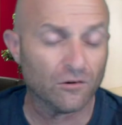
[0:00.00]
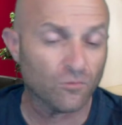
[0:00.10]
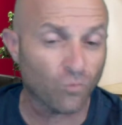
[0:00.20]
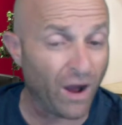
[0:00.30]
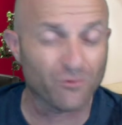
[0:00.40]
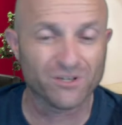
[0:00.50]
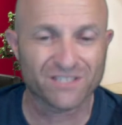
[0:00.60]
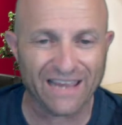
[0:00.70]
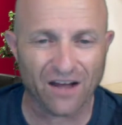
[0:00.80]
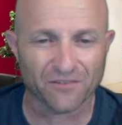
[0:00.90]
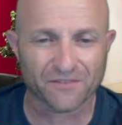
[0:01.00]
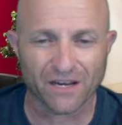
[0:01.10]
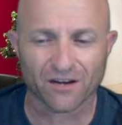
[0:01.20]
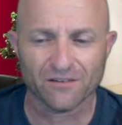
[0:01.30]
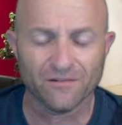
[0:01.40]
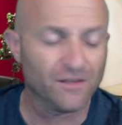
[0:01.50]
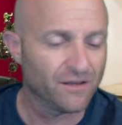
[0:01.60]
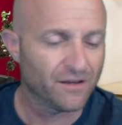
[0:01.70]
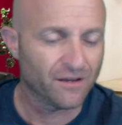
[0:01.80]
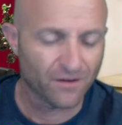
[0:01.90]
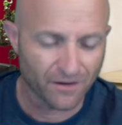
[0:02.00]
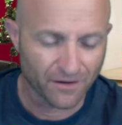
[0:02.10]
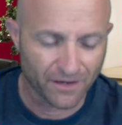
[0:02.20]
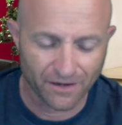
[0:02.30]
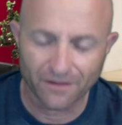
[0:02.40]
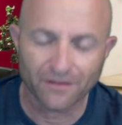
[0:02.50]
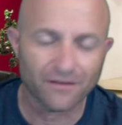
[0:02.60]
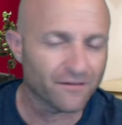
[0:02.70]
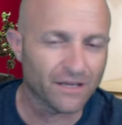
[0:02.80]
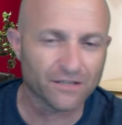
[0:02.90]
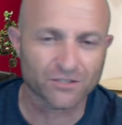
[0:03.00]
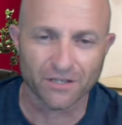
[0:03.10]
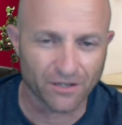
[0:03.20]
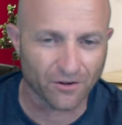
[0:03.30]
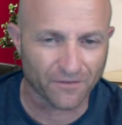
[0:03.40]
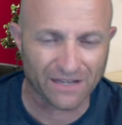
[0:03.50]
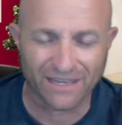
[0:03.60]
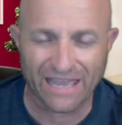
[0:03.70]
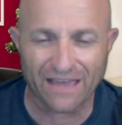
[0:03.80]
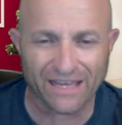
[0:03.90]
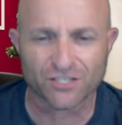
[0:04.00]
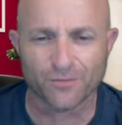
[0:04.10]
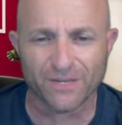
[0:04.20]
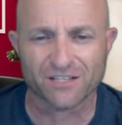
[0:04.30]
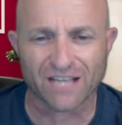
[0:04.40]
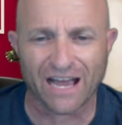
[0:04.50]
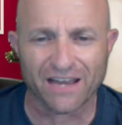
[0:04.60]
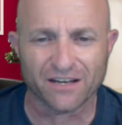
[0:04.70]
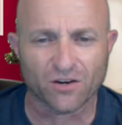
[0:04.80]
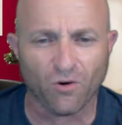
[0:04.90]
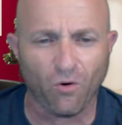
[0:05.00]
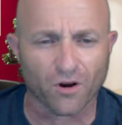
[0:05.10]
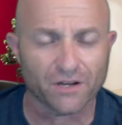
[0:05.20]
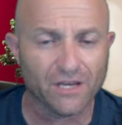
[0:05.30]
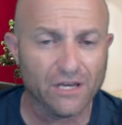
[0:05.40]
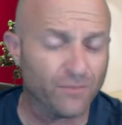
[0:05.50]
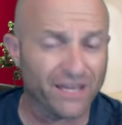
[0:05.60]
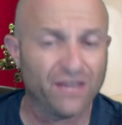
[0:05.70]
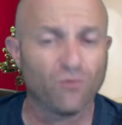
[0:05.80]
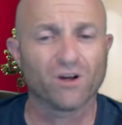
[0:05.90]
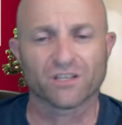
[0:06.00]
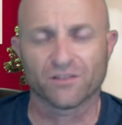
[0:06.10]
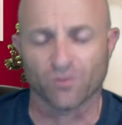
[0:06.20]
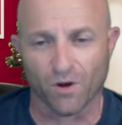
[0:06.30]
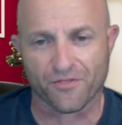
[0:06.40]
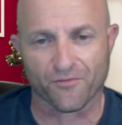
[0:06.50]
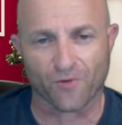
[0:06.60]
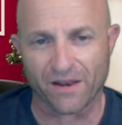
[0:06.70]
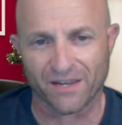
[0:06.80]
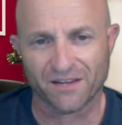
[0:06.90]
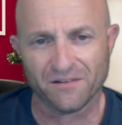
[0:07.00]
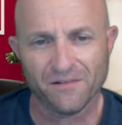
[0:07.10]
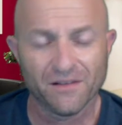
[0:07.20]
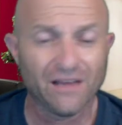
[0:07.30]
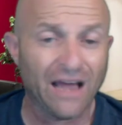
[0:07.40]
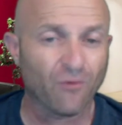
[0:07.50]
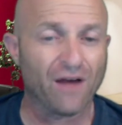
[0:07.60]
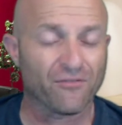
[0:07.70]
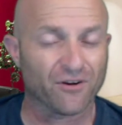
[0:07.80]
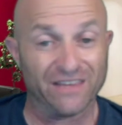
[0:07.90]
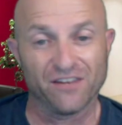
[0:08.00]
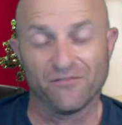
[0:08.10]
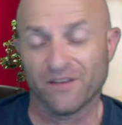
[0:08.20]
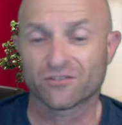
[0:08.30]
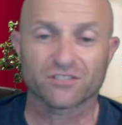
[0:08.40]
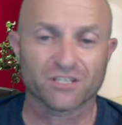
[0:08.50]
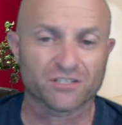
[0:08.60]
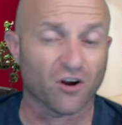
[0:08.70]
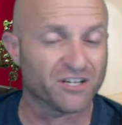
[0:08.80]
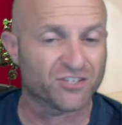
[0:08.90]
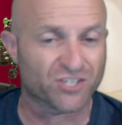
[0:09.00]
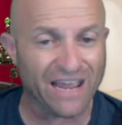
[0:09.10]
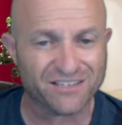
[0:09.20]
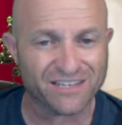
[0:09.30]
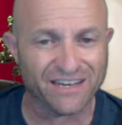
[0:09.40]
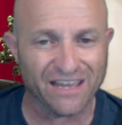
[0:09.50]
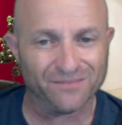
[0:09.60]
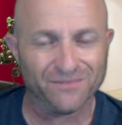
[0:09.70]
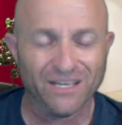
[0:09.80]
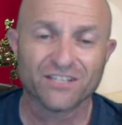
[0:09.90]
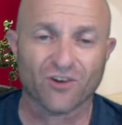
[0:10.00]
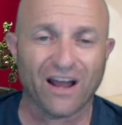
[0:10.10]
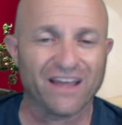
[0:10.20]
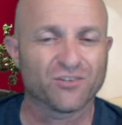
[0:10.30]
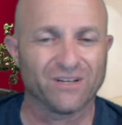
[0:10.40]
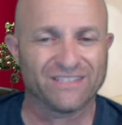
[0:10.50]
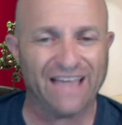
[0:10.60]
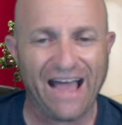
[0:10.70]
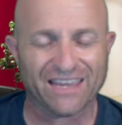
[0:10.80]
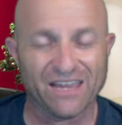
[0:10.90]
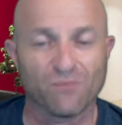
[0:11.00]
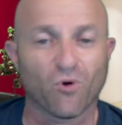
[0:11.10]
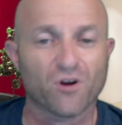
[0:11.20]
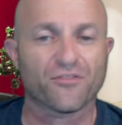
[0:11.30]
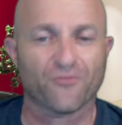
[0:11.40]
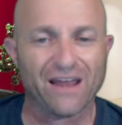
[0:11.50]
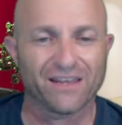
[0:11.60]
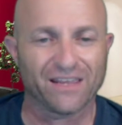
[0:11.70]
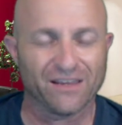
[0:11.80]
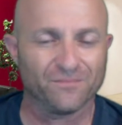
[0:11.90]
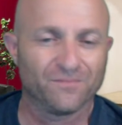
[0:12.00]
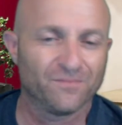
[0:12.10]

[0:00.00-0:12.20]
Why was he out there? That has to be decided in court, but he wasn't the one threatening. However, the individuals that started chasing him, trying to attack him, were threatening him.